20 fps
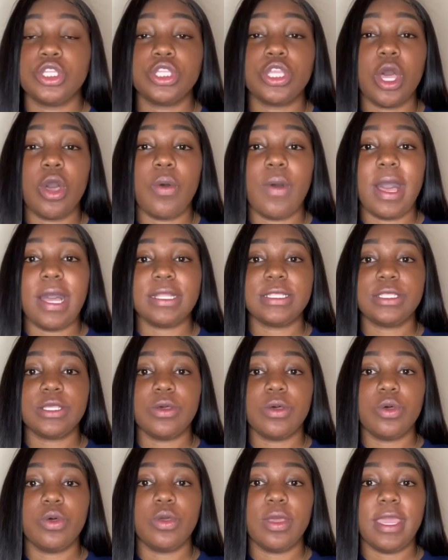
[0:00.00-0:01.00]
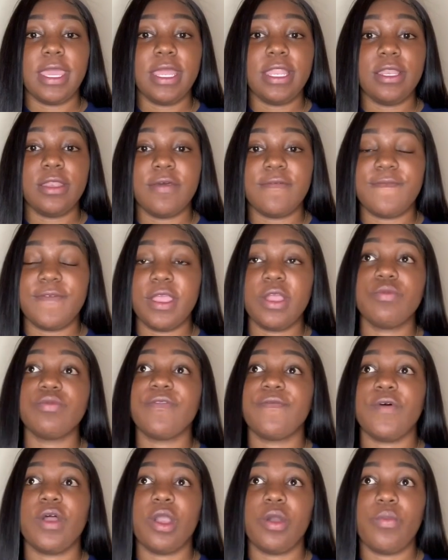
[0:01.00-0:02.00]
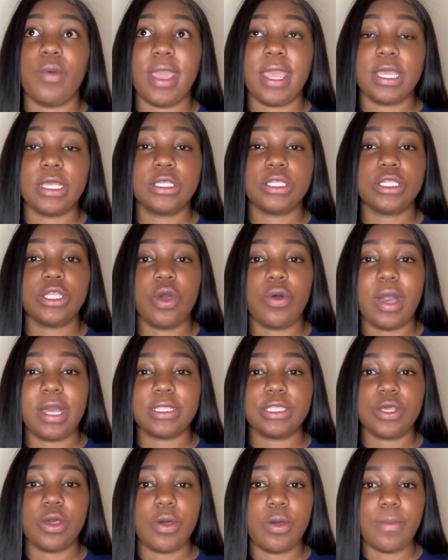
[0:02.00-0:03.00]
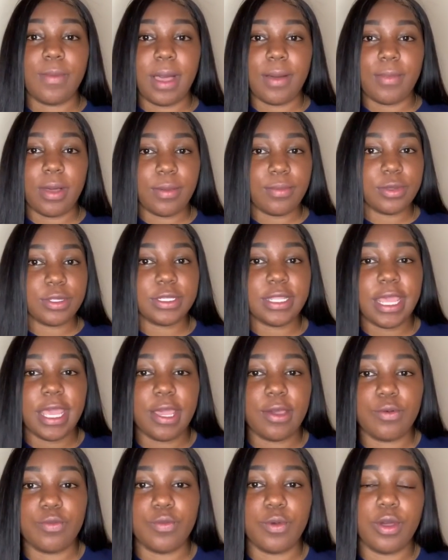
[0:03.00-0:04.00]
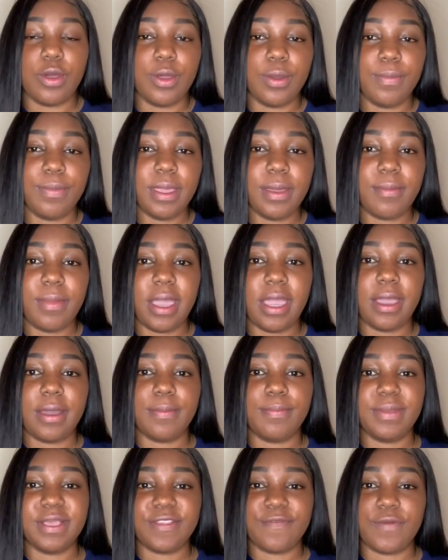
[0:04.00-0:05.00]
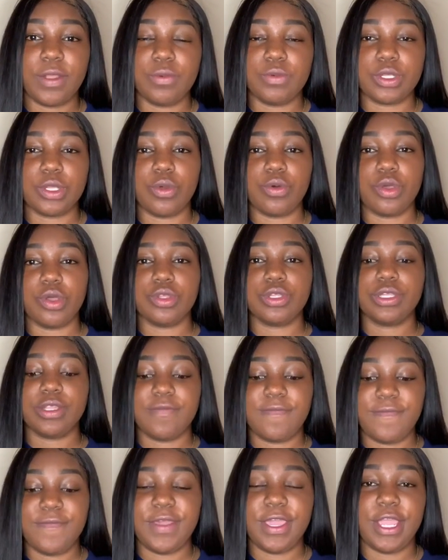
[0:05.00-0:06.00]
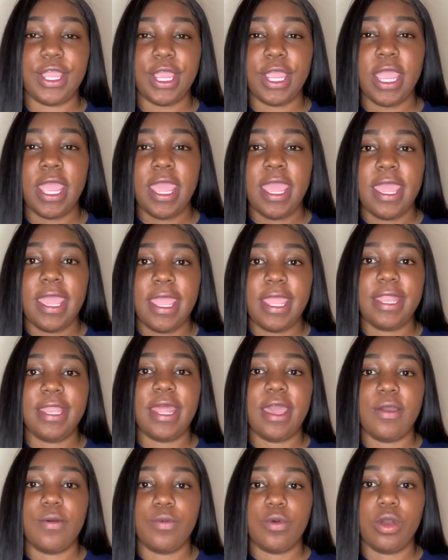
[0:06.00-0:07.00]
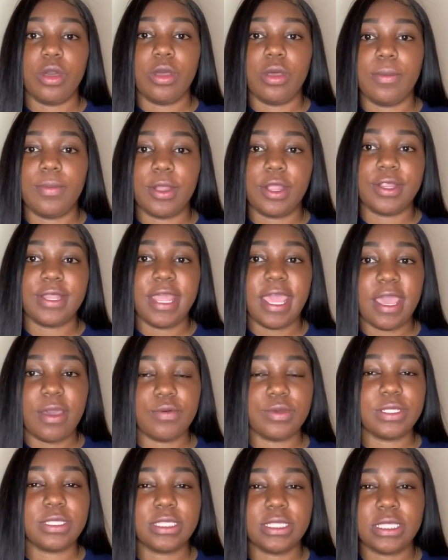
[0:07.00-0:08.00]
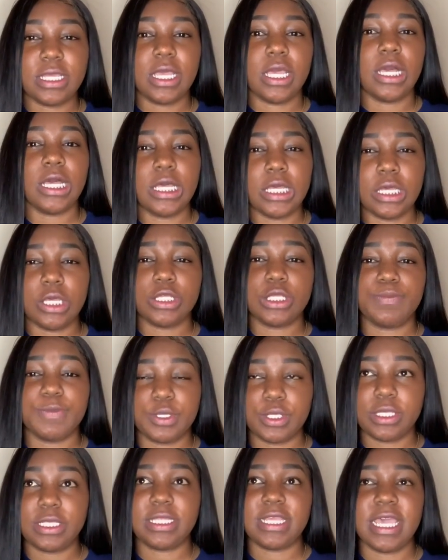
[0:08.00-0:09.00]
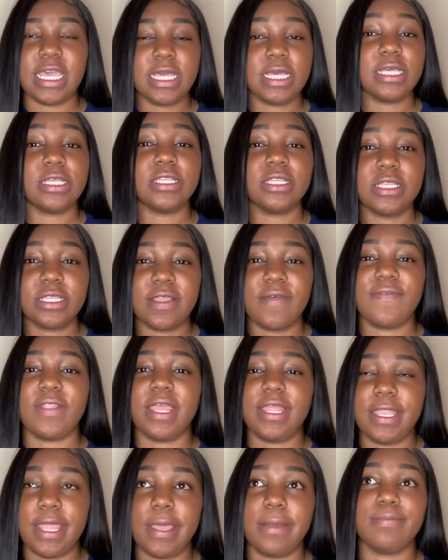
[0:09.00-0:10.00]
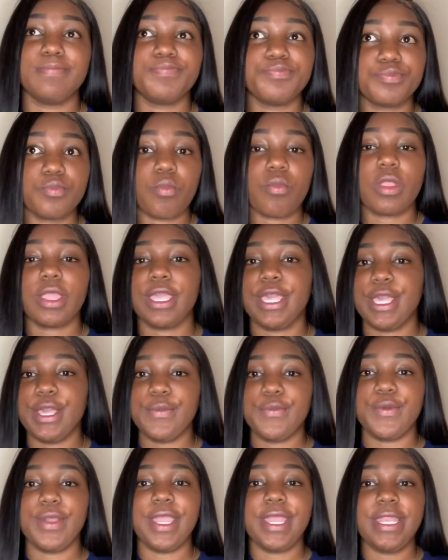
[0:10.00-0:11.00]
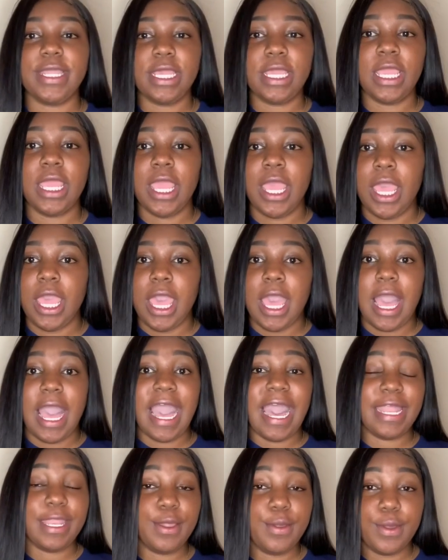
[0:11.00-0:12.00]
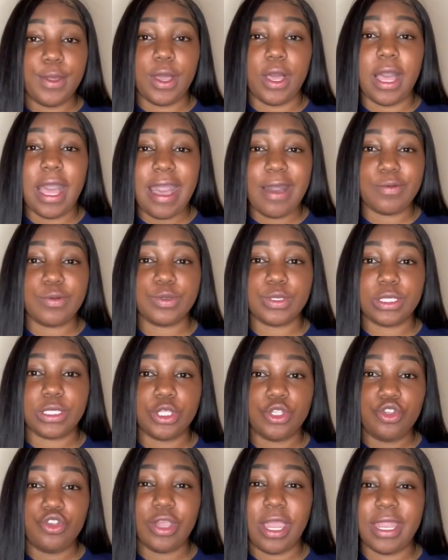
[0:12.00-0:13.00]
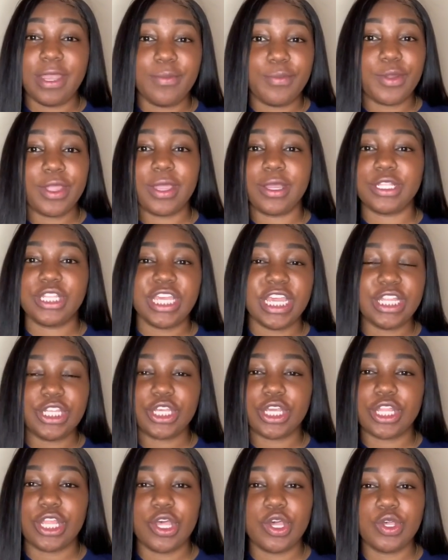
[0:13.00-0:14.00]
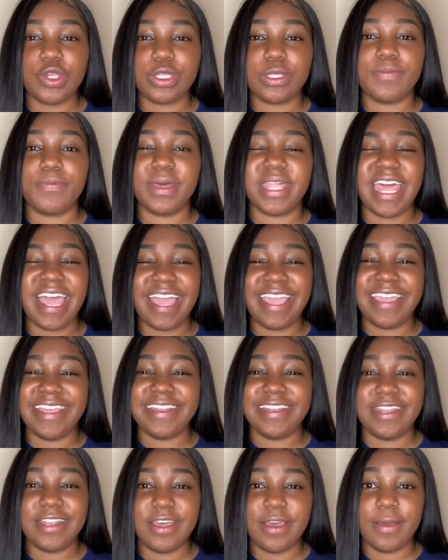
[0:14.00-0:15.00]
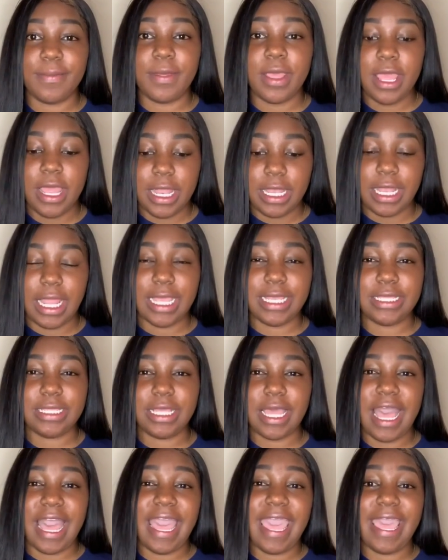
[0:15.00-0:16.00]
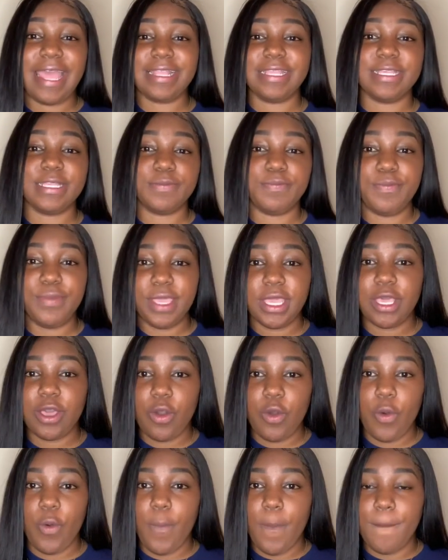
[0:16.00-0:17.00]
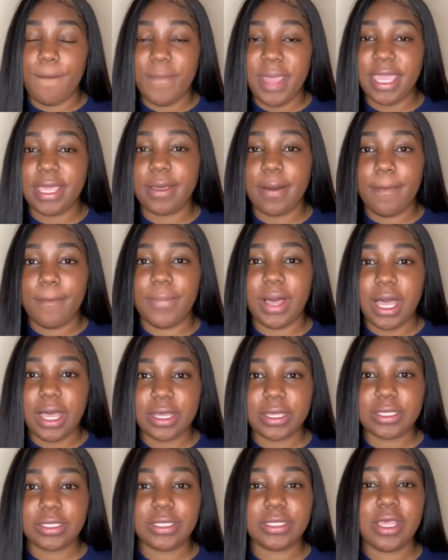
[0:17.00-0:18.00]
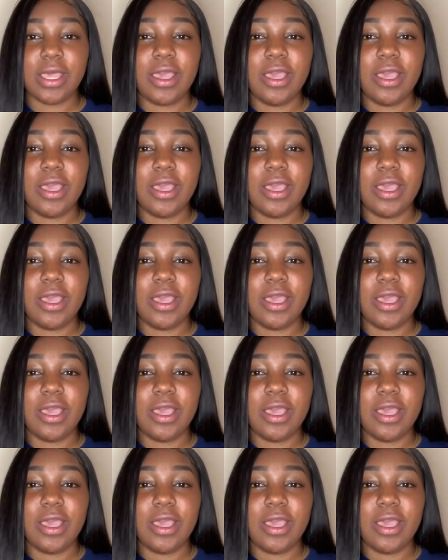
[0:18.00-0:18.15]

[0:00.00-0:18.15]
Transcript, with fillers: So I told, and the fair was far away. So I told my mama that um, me and my best friend was gonna go to the fair, and that um, her dad was uh, supposed to take us and stuff like that. Get ready, I didn't, I was trying to bring a change of clothes, but I ended up like, I had this big old makeup box.